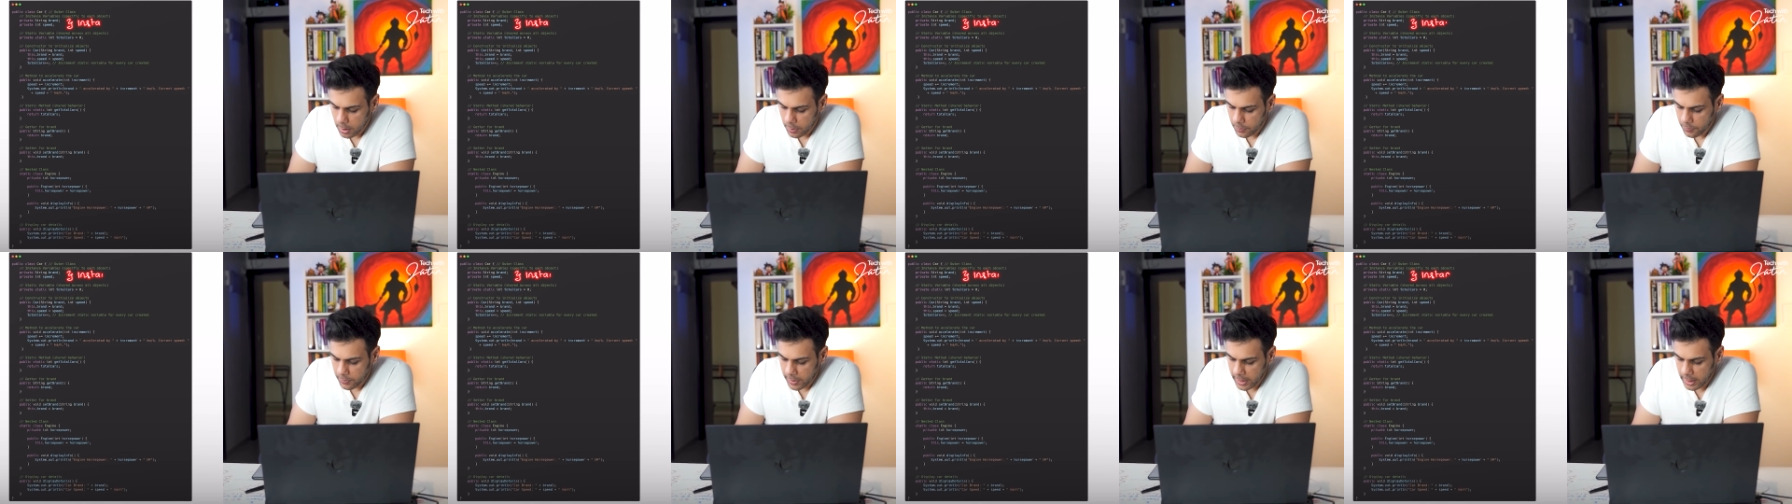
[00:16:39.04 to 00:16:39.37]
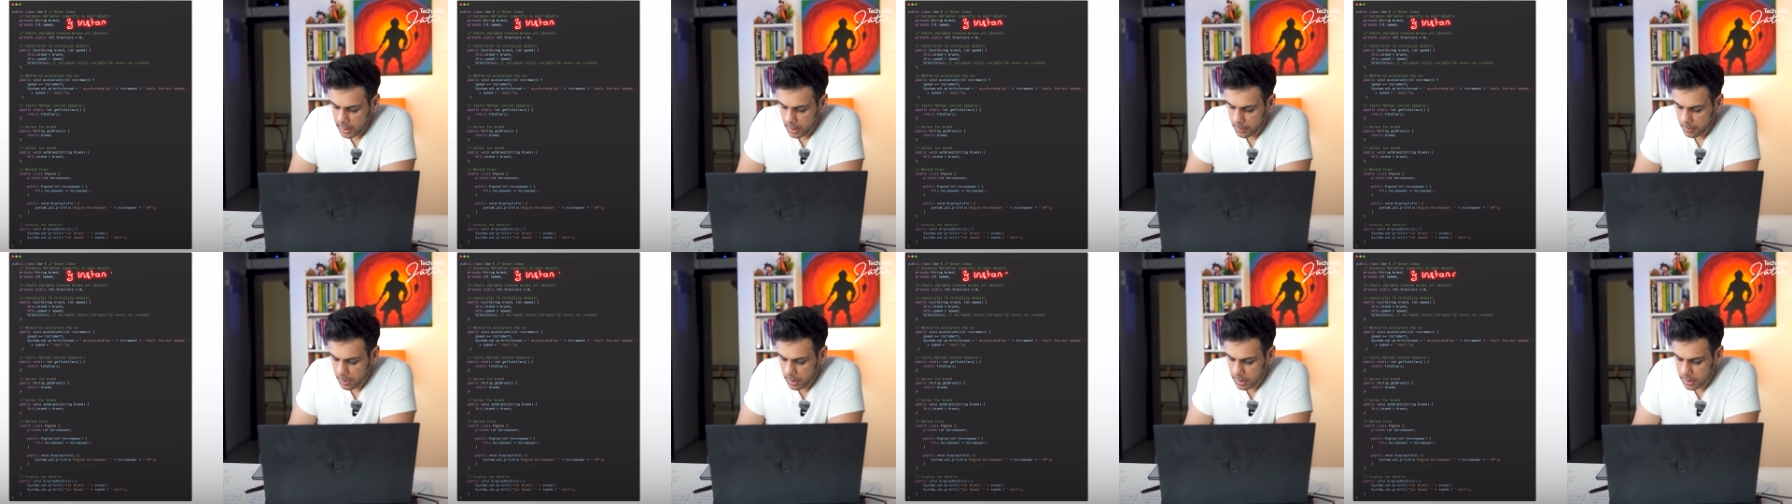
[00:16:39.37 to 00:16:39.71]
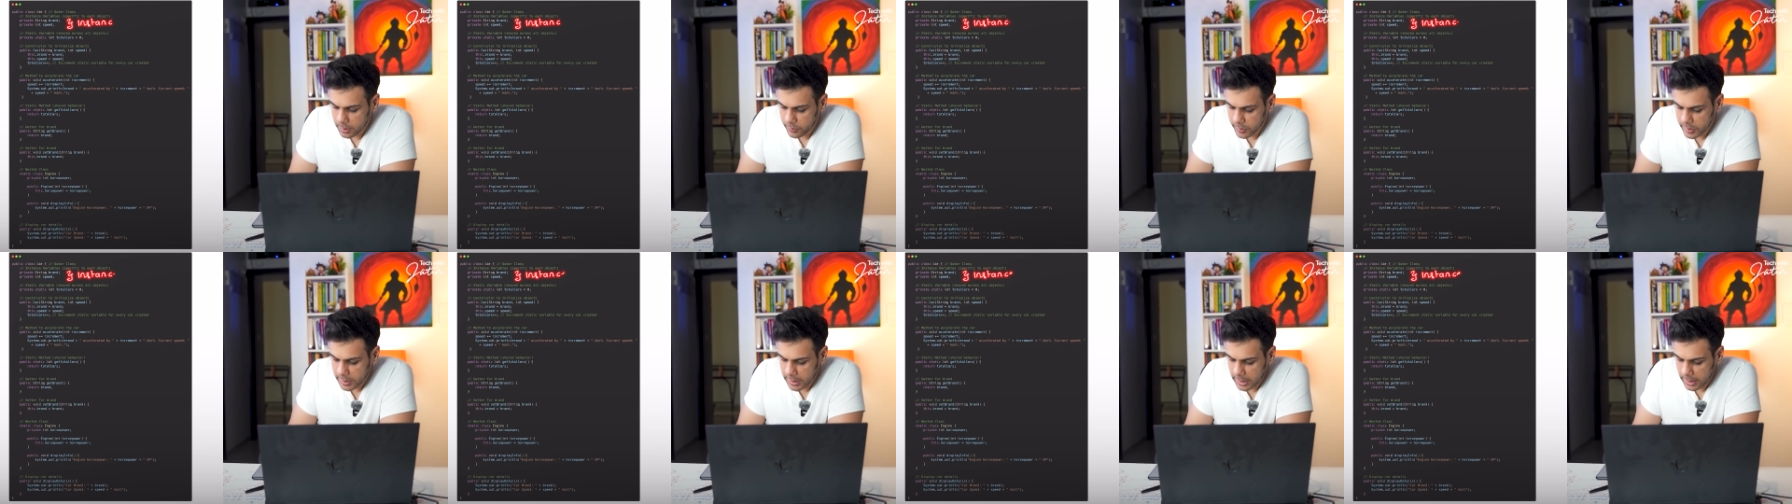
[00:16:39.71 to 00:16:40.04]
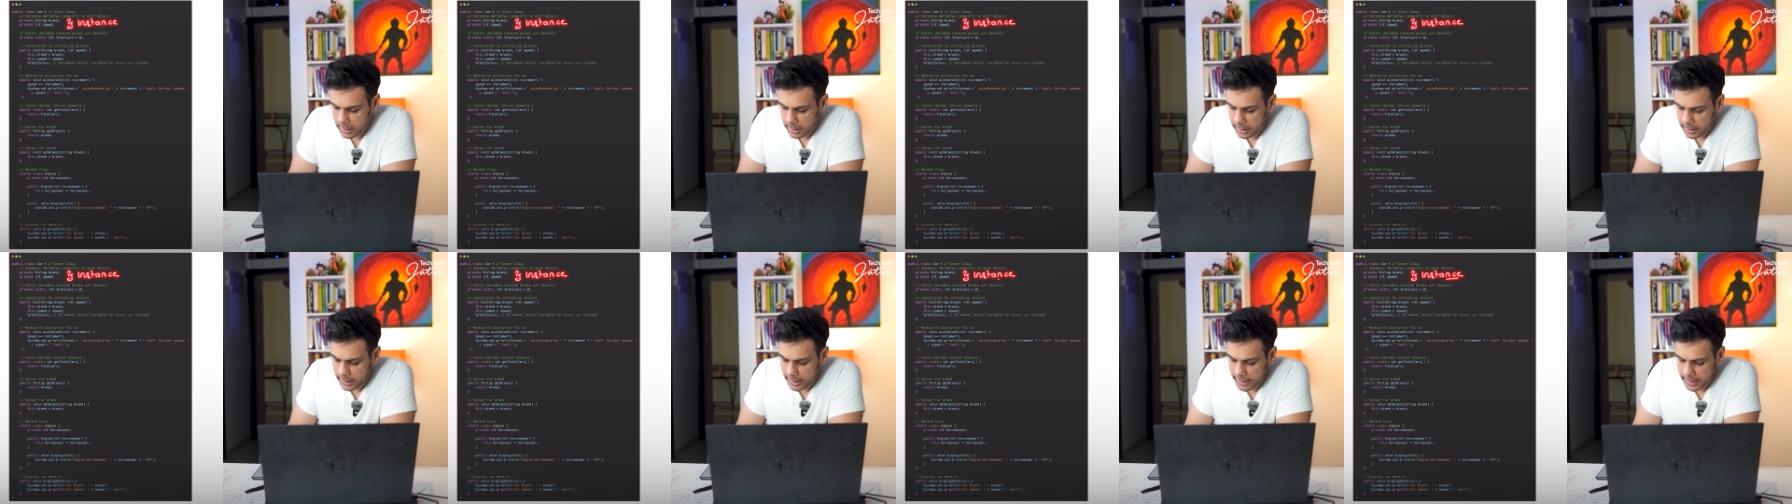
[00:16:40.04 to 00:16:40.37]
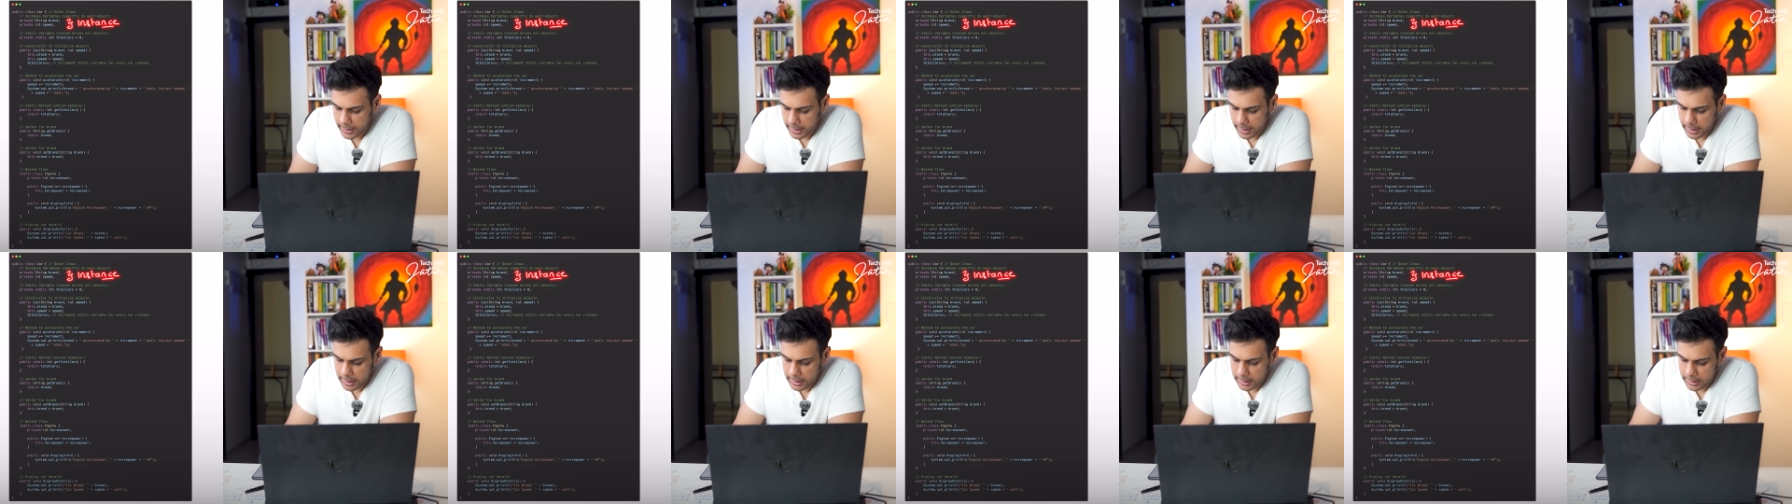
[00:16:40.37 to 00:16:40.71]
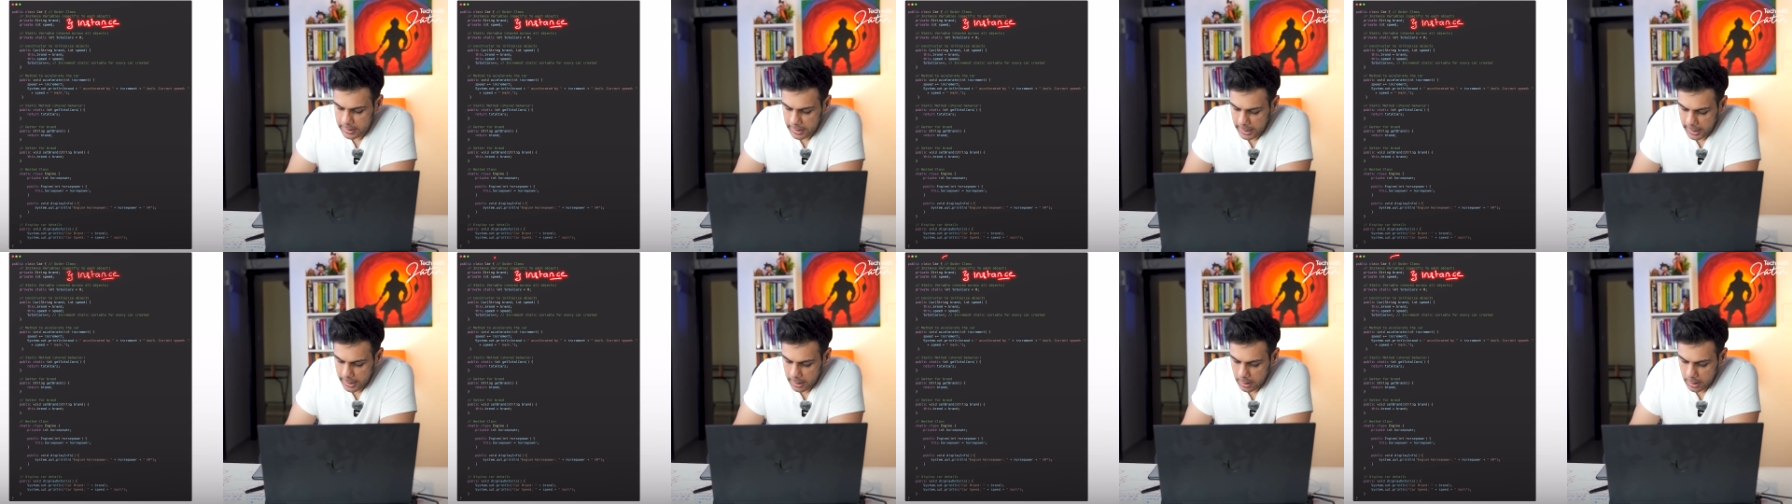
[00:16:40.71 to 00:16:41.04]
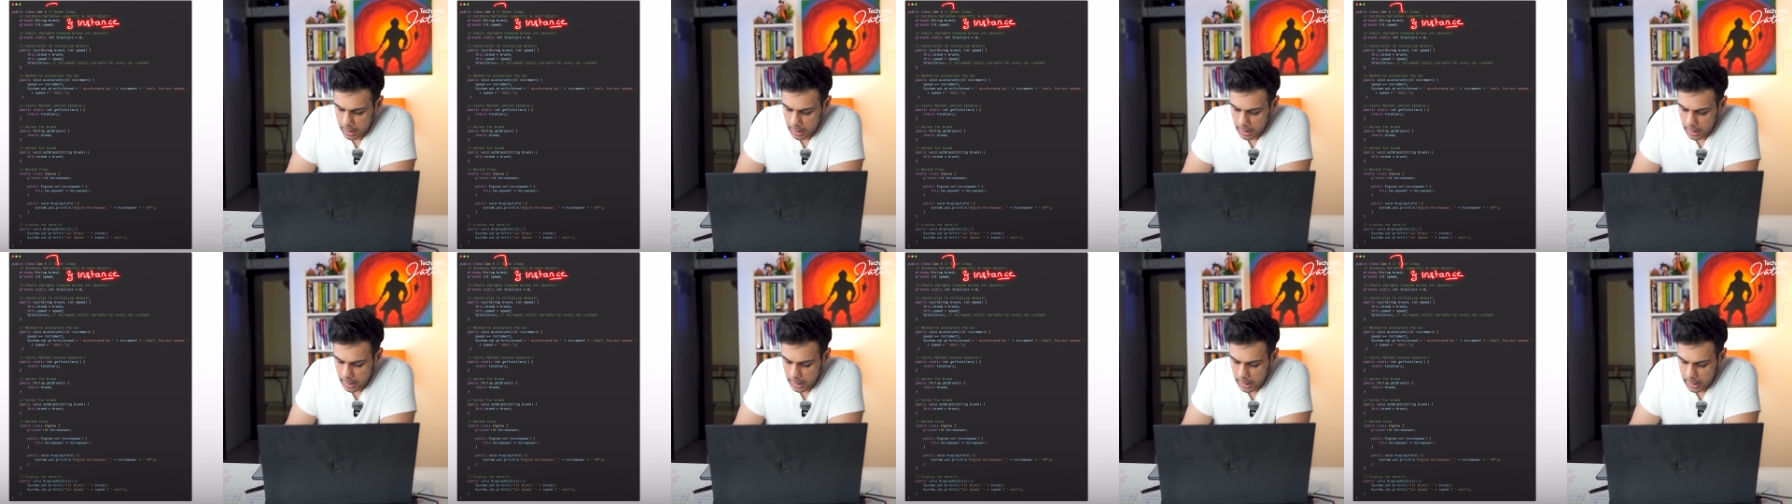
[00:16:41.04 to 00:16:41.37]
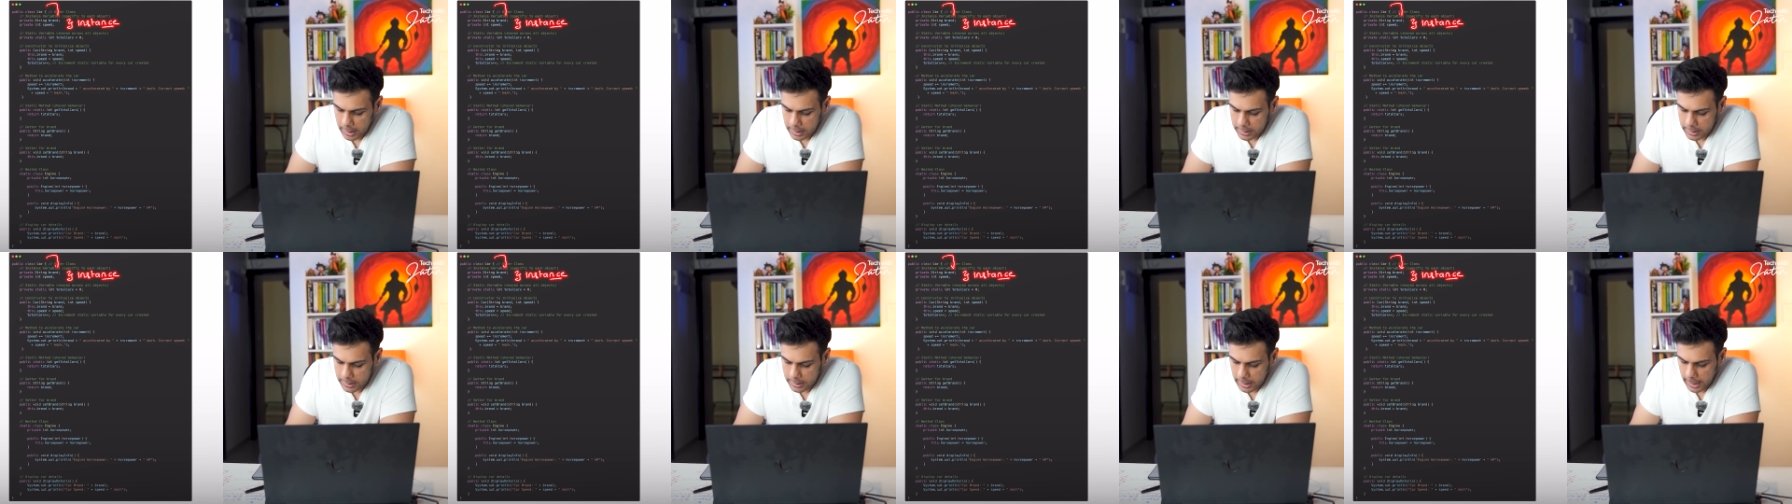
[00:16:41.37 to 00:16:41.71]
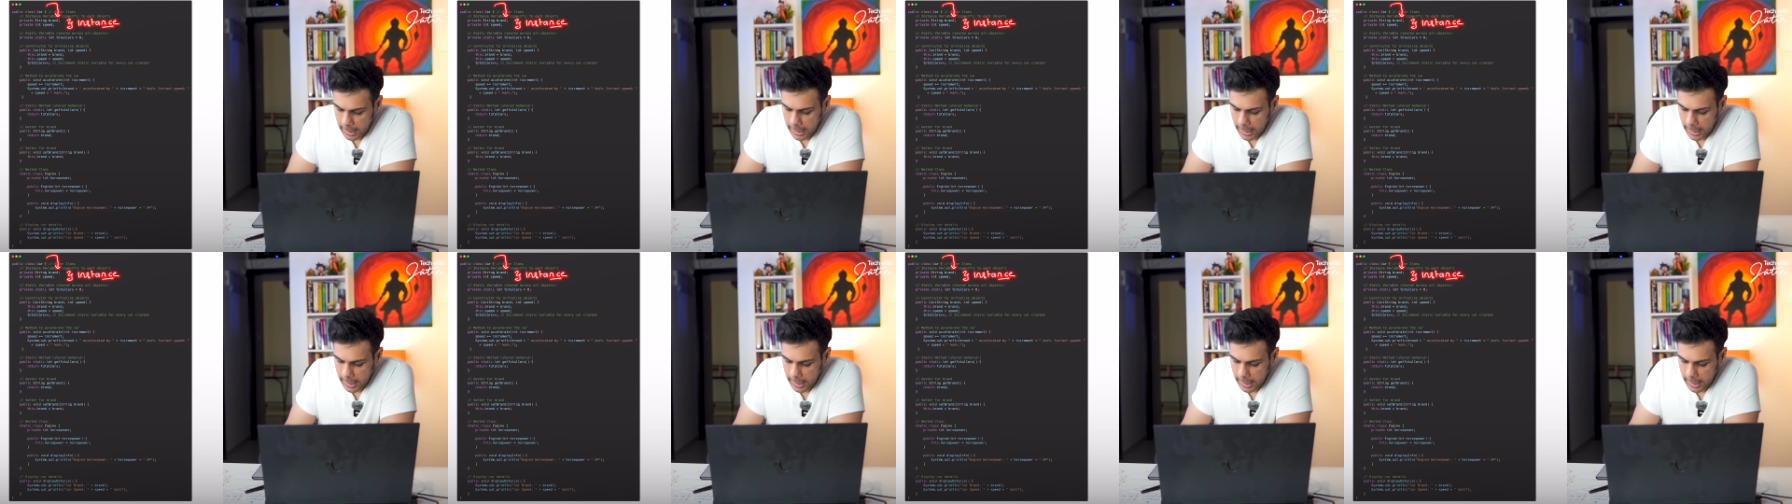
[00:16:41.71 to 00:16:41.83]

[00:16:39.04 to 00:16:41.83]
variables which are created inside the class